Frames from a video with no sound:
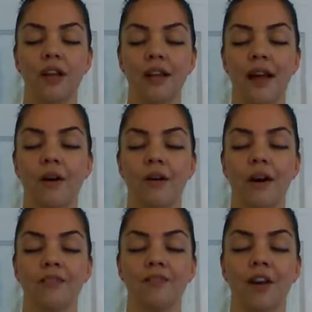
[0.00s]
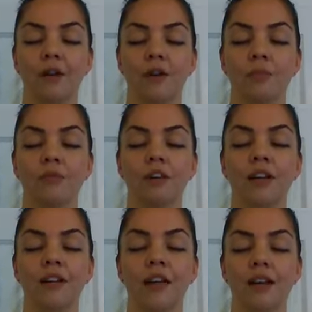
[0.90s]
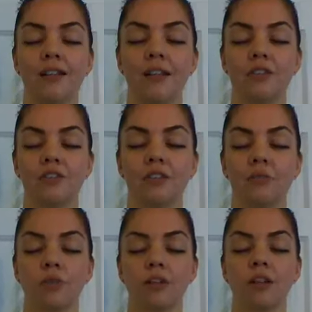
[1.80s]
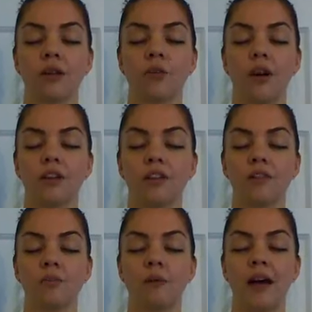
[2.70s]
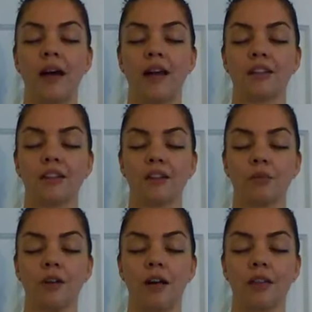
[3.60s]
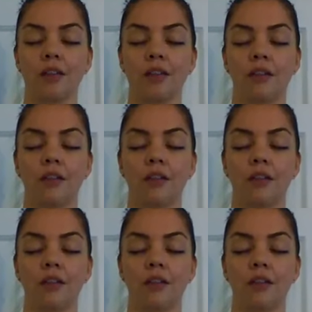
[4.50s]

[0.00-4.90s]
And right now, bring that attention, bring that awareness back to your breath.